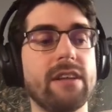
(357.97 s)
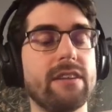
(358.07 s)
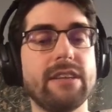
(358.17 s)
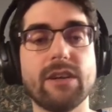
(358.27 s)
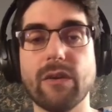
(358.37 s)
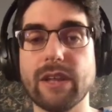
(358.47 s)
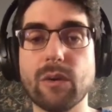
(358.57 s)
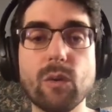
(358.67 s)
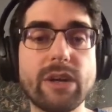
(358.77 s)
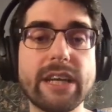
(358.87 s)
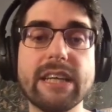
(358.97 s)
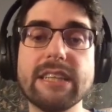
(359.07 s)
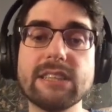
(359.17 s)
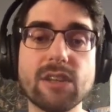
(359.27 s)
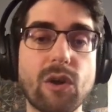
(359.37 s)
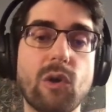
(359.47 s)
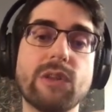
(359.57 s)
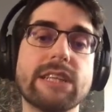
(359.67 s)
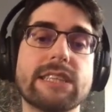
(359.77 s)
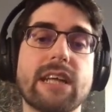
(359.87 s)
decoding cookies, all
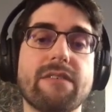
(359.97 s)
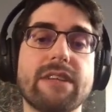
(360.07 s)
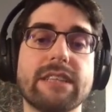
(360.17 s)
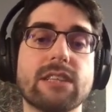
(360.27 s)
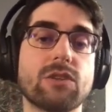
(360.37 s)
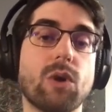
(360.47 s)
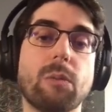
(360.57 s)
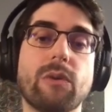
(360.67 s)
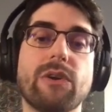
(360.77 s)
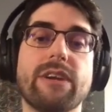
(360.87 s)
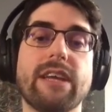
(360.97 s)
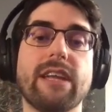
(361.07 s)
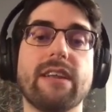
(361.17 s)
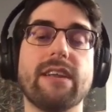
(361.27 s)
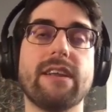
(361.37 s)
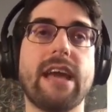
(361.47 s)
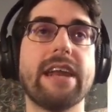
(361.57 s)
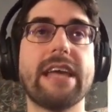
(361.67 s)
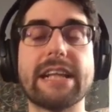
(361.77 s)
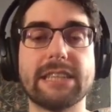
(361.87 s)
that stuff that is common in
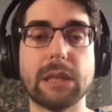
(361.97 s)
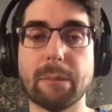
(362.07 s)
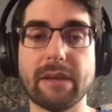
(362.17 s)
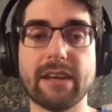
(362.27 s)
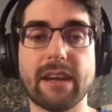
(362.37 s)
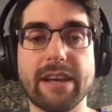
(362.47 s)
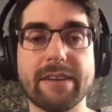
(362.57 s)
any HTTP client.